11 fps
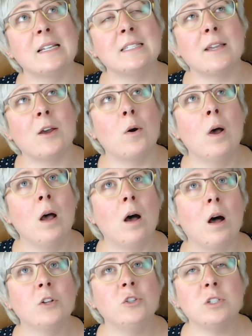so
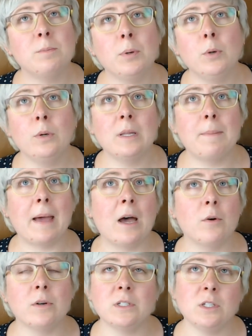I'll just poodle
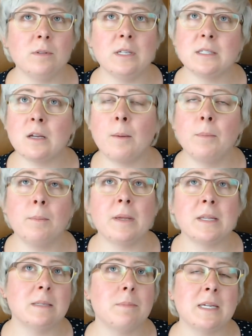about and do these couple
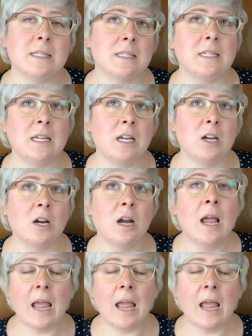bits and pieces here.